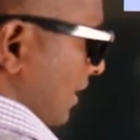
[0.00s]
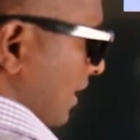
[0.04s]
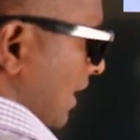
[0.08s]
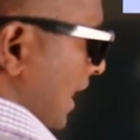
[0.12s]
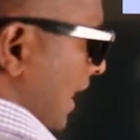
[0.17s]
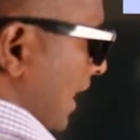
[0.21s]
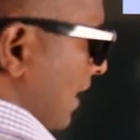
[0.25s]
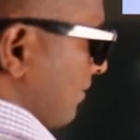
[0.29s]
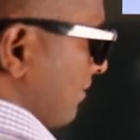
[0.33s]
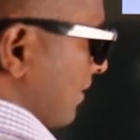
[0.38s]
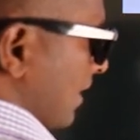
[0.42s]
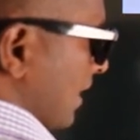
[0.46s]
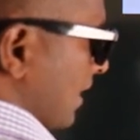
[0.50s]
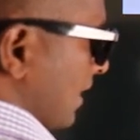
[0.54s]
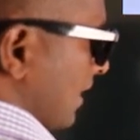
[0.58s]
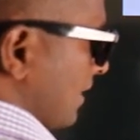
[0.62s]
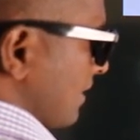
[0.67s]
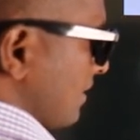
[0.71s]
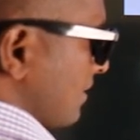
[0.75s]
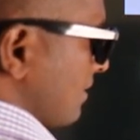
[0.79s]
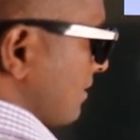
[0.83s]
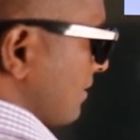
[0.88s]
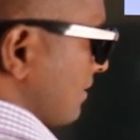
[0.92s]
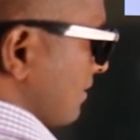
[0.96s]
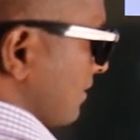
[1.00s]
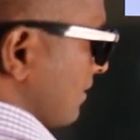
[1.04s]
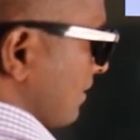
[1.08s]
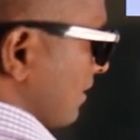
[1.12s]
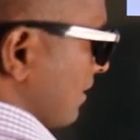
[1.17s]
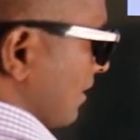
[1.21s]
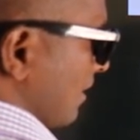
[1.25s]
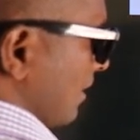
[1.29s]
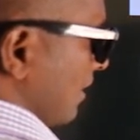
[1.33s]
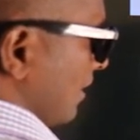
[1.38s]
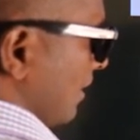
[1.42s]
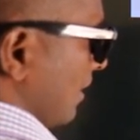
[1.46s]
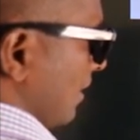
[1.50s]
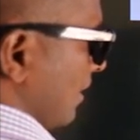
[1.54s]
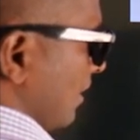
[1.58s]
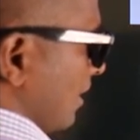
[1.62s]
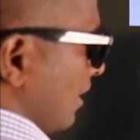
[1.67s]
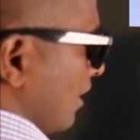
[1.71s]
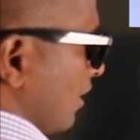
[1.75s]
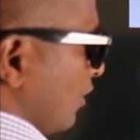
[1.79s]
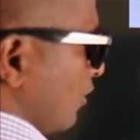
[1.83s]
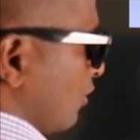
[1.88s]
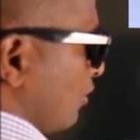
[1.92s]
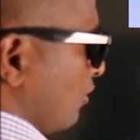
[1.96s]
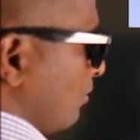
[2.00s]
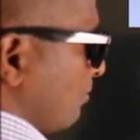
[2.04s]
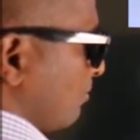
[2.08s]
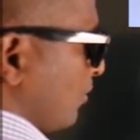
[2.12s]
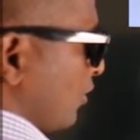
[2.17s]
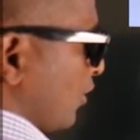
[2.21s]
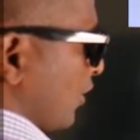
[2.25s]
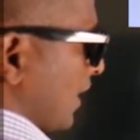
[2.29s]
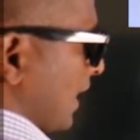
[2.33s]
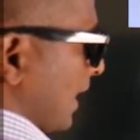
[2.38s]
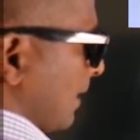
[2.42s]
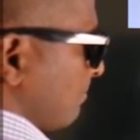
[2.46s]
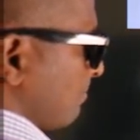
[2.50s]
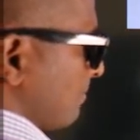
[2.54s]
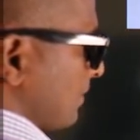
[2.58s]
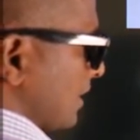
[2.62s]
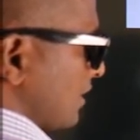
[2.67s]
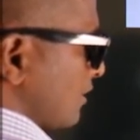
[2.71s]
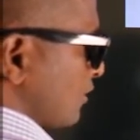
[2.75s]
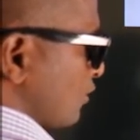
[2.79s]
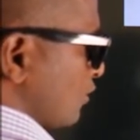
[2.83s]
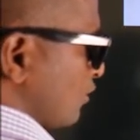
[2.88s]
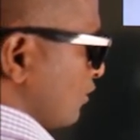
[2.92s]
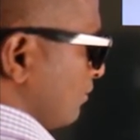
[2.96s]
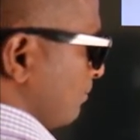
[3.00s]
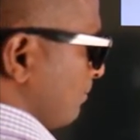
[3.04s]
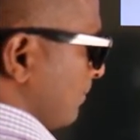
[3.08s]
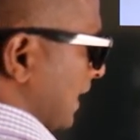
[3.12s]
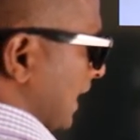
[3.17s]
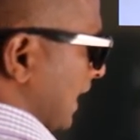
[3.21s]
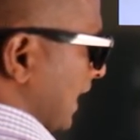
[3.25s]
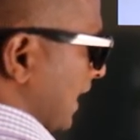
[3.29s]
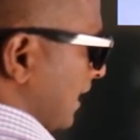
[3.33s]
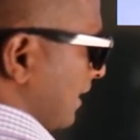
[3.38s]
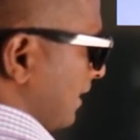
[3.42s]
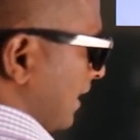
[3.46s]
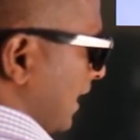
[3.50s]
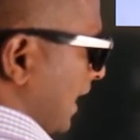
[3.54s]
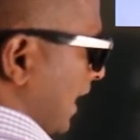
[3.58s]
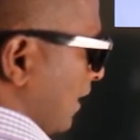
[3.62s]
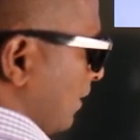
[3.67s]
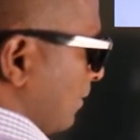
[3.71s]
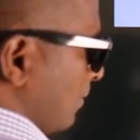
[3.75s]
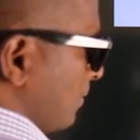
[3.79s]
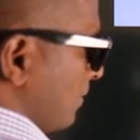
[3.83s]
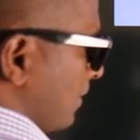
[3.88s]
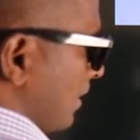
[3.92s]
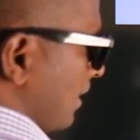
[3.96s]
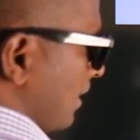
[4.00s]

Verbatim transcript: After this, no more numbers to bring it down